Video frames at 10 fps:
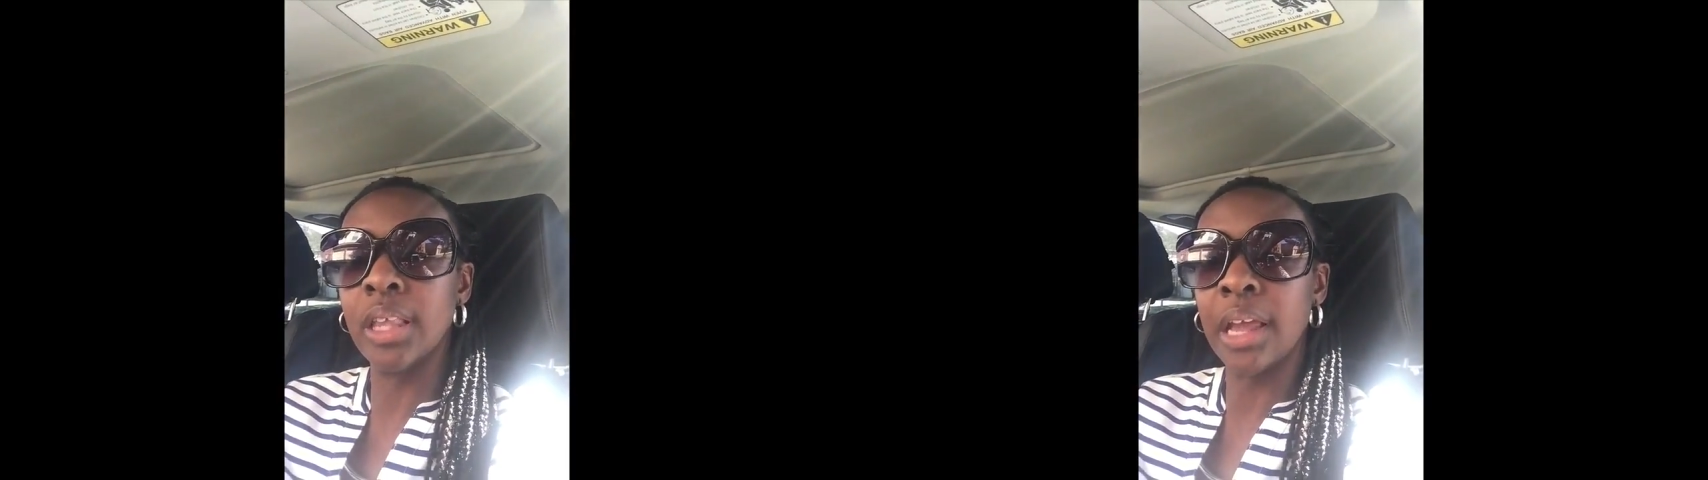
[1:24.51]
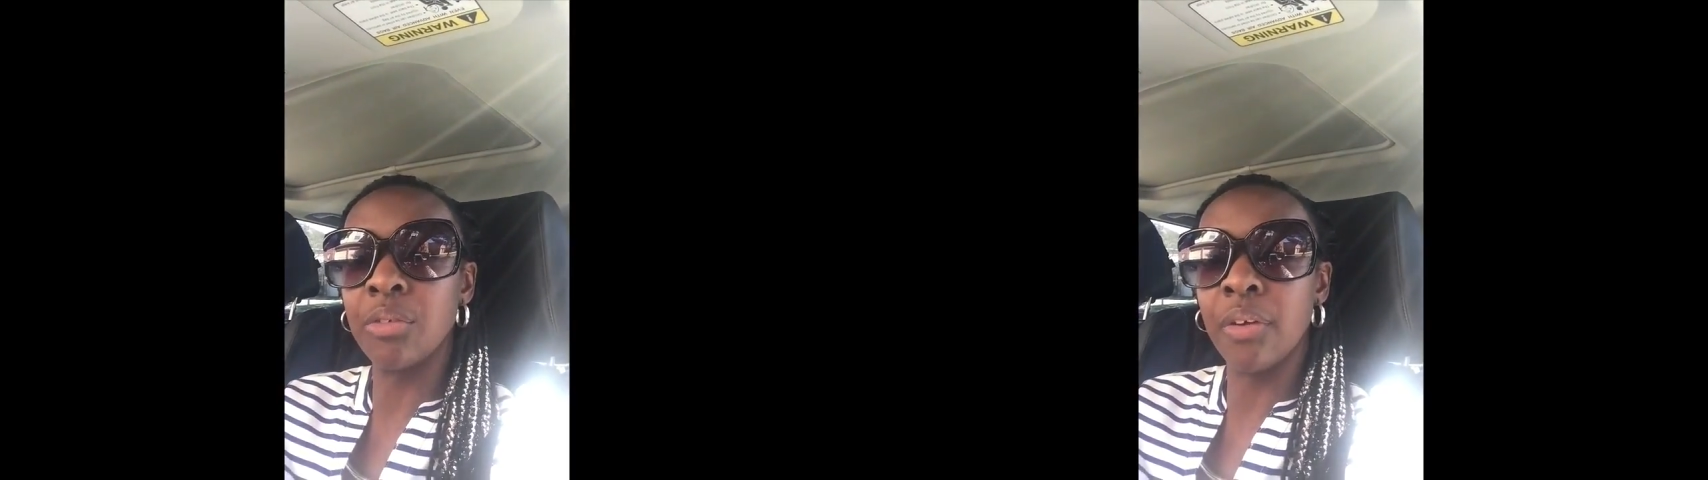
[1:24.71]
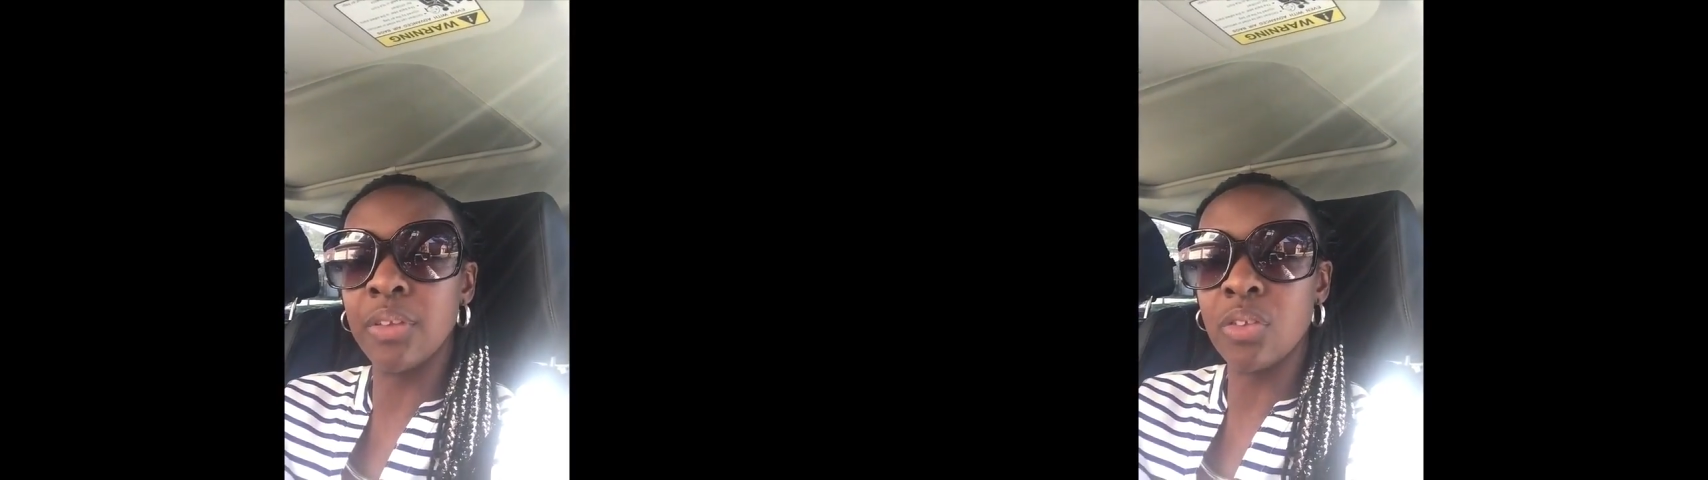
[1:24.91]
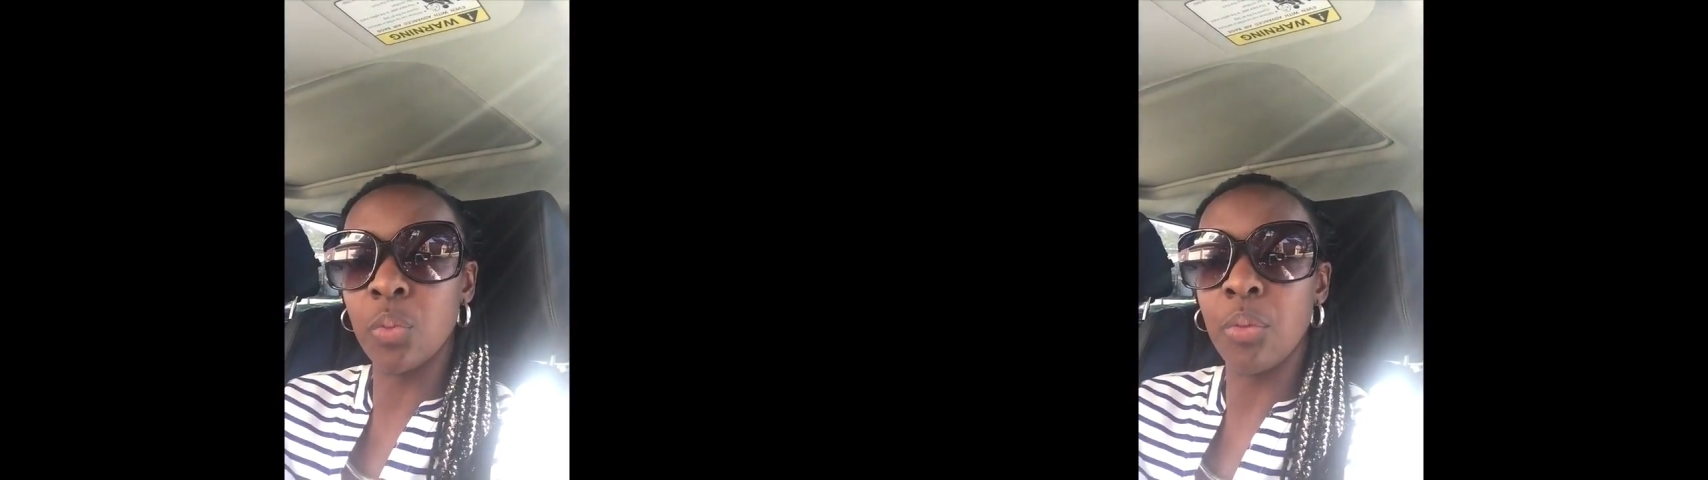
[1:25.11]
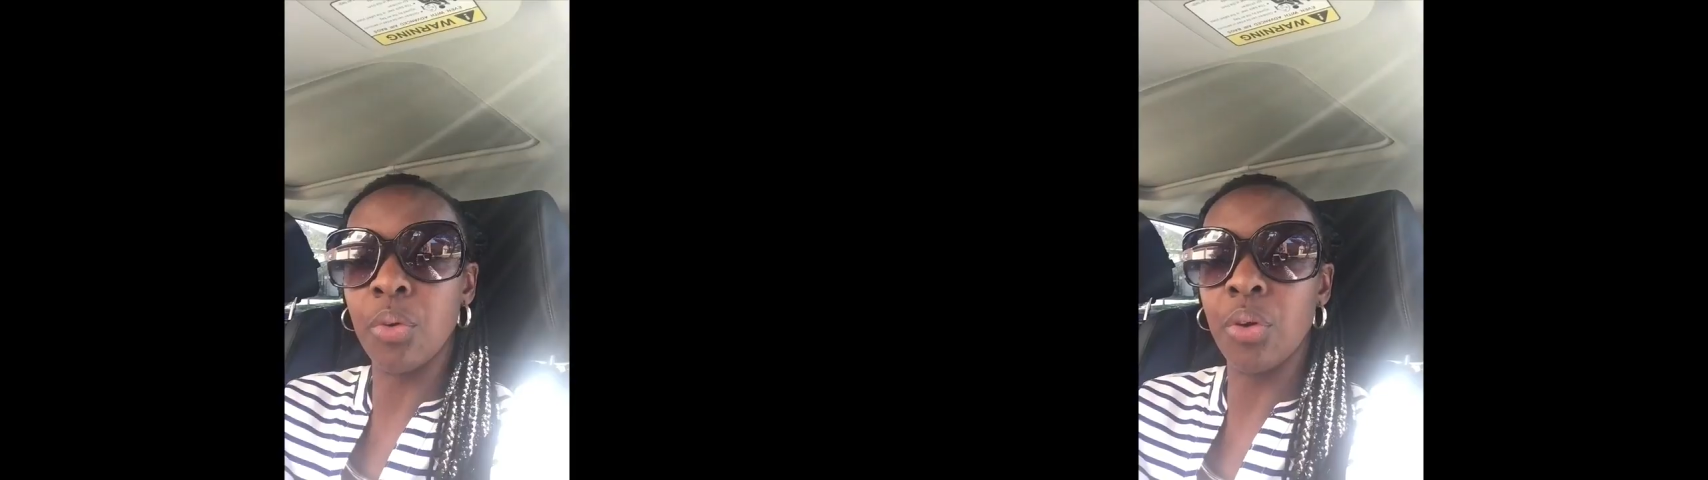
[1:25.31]
and later on
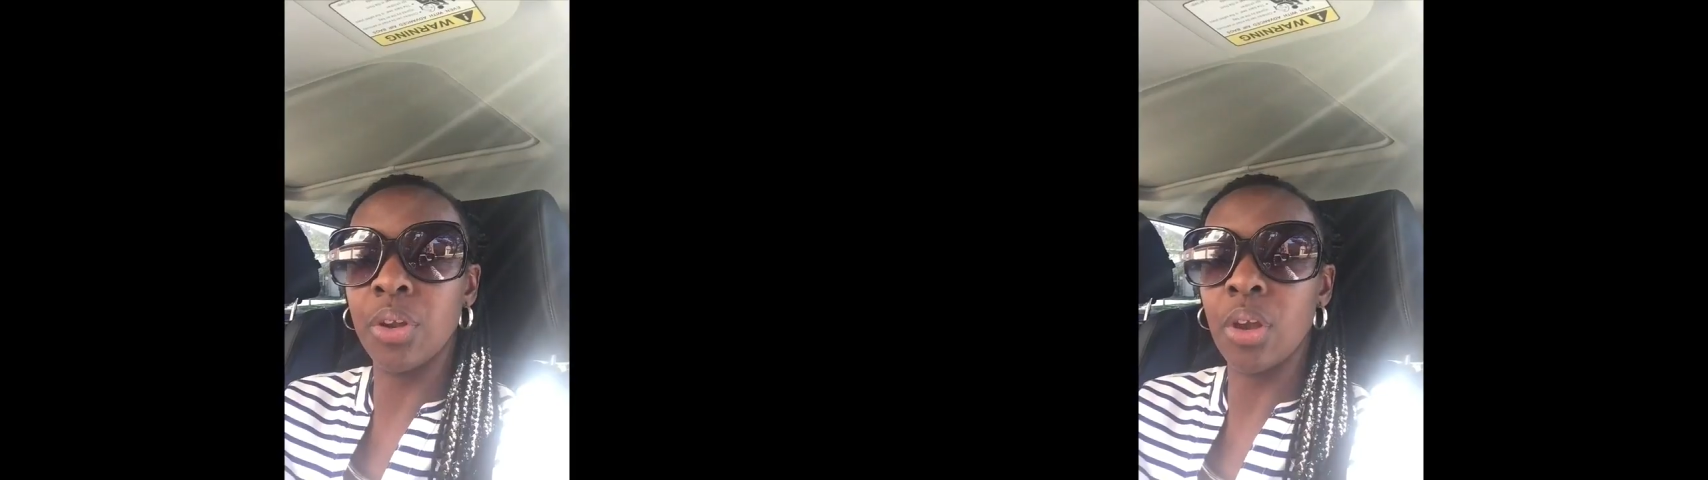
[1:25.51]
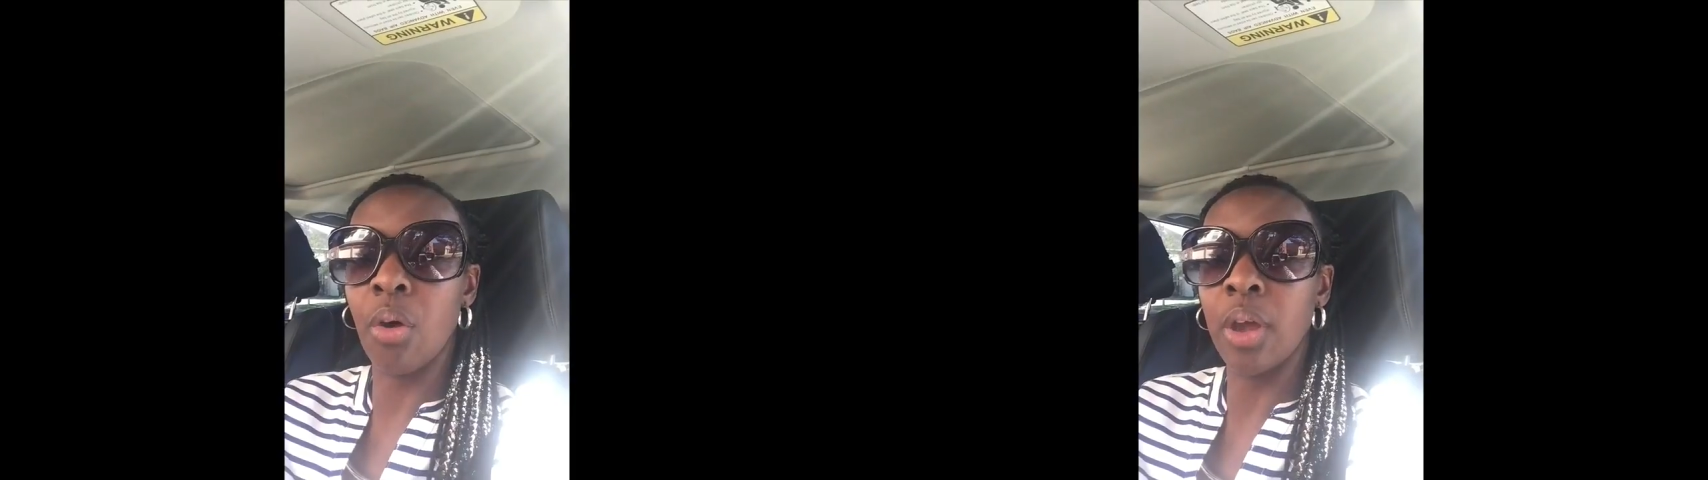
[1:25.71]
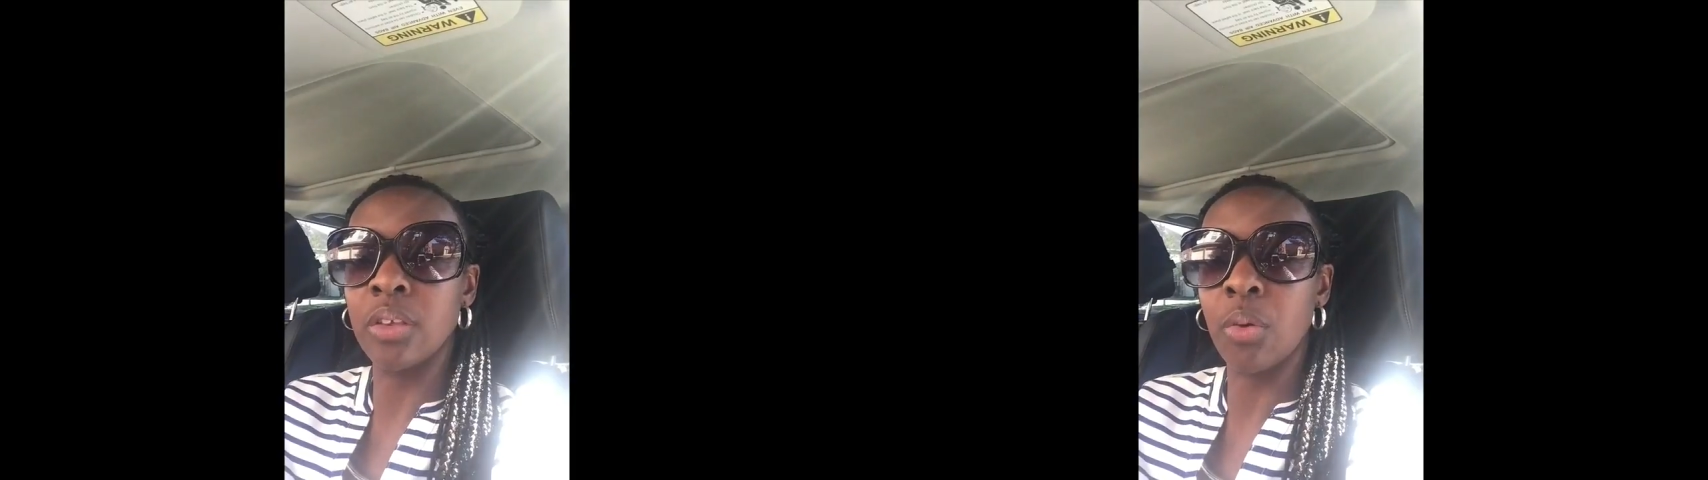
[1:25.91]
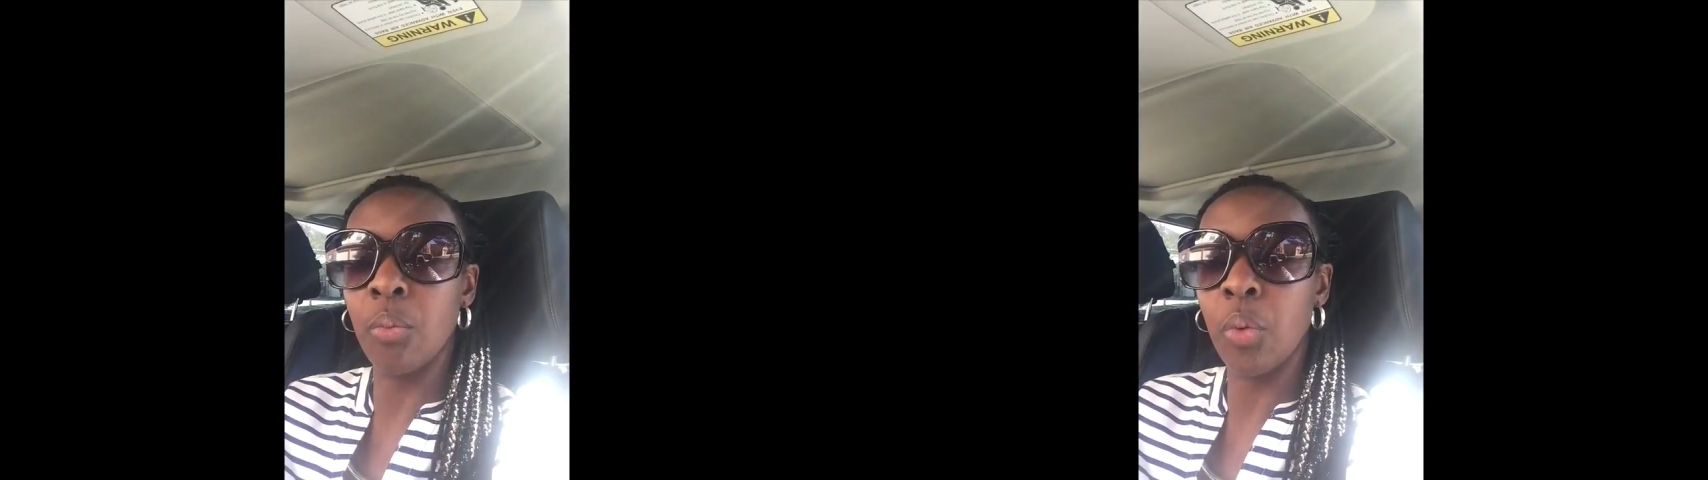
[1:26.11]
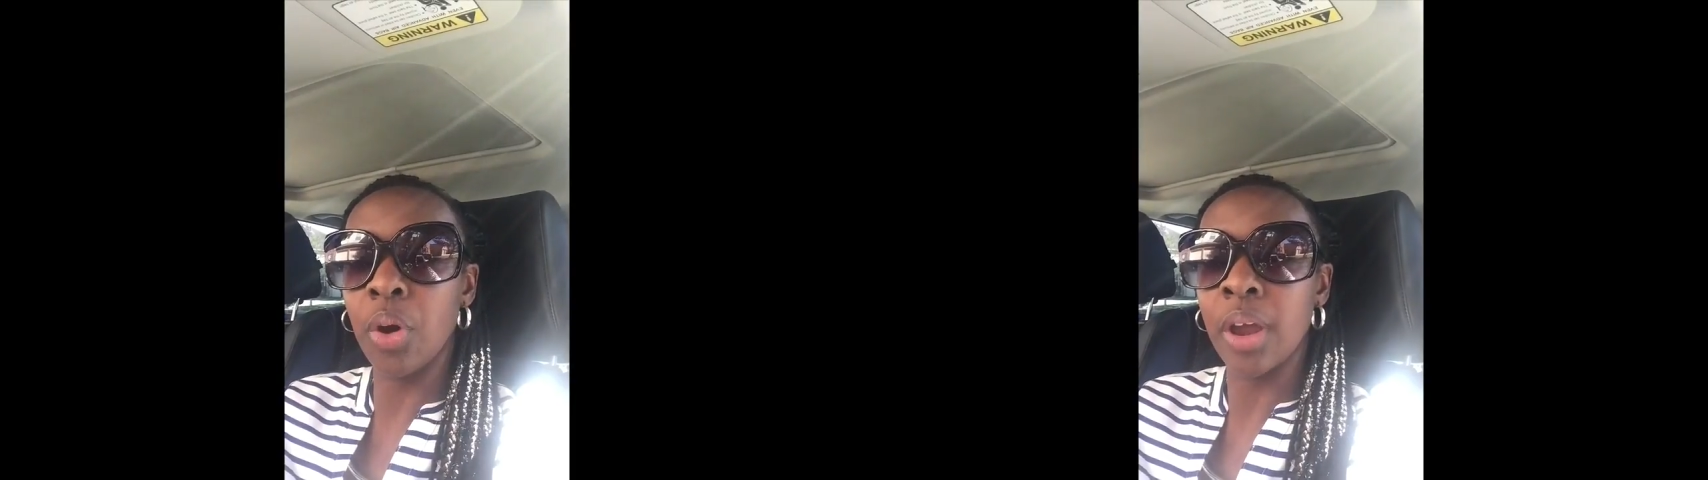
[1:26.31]
this week we're going to go into
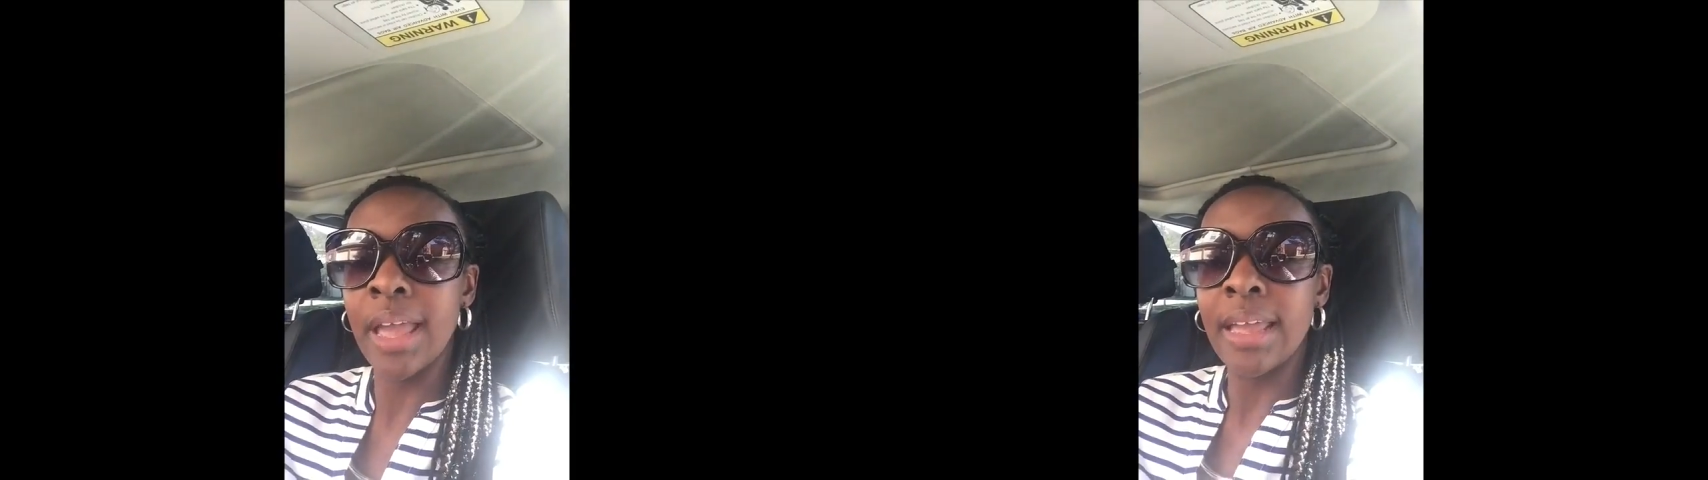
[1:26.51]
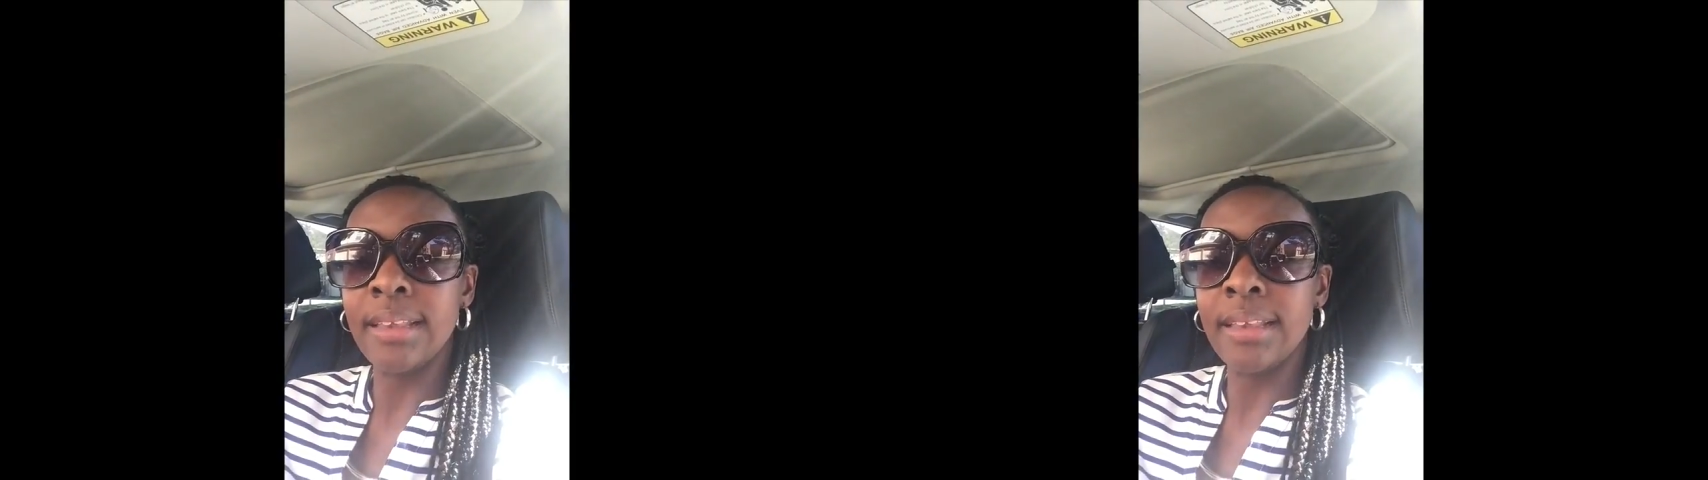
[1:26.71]
more